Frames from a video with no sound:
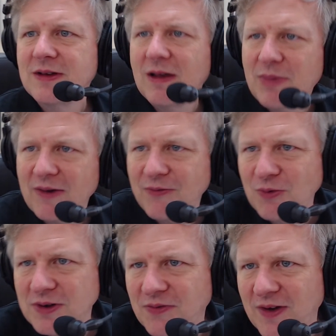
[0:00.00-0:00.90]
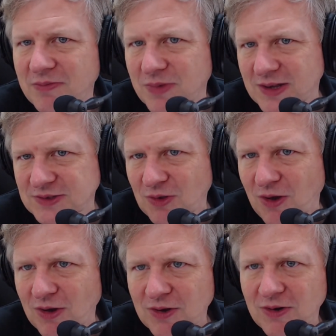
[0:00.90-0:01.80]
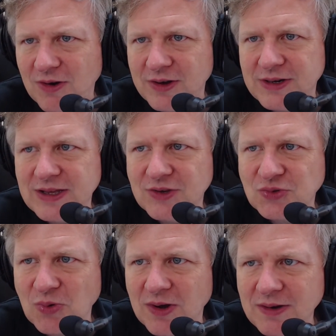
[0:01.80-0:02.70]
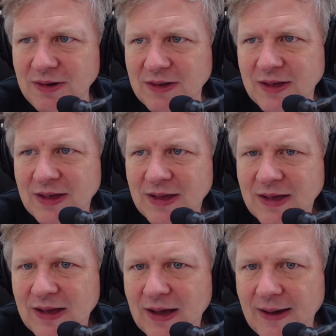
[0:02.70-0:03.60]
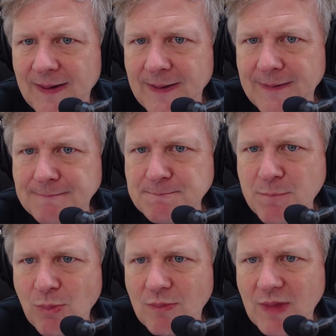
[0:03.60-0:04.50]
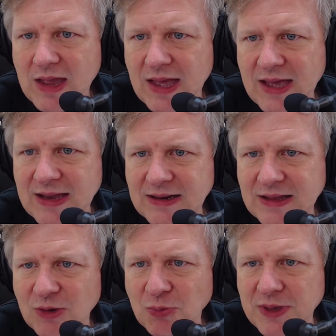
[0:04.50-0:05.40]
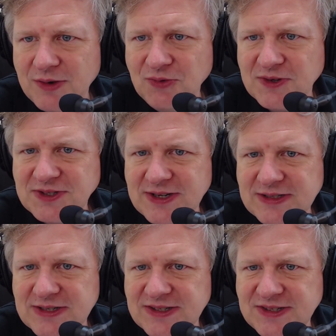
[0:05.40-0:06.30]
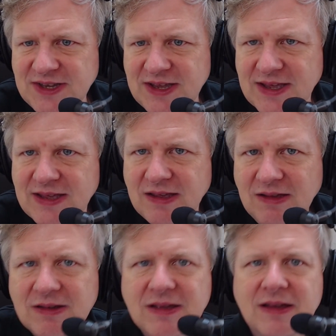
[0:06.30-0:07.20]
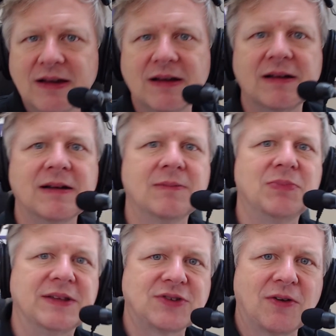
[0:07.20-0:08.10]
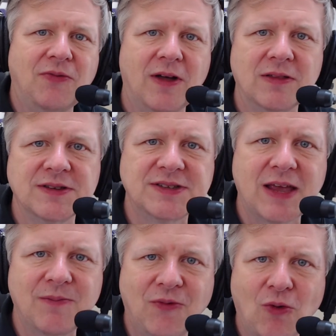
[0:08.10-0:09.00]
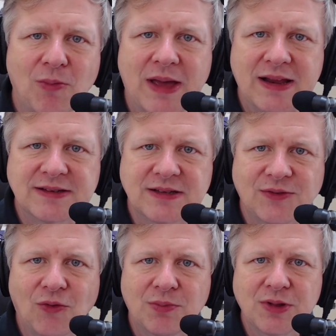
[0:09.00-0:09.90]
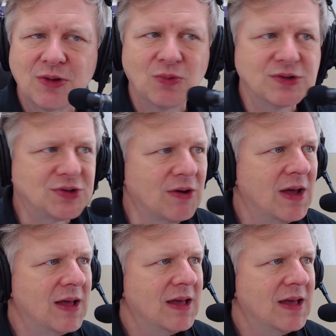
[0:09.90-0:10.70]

about 45 minutes long on each one. And it will be interesting to see. It's going to follow the same format as this Formula One show.